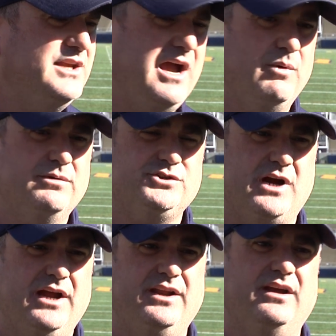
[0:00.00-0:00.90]
Yeah, we were
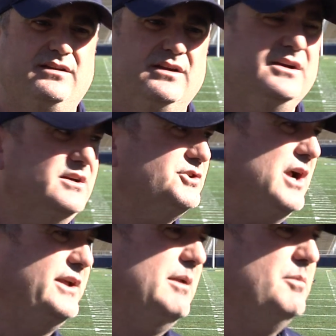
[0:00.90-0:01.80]
trying to
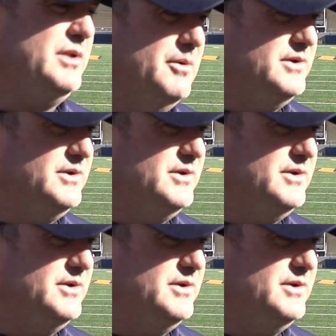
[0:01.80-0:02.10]
get them to play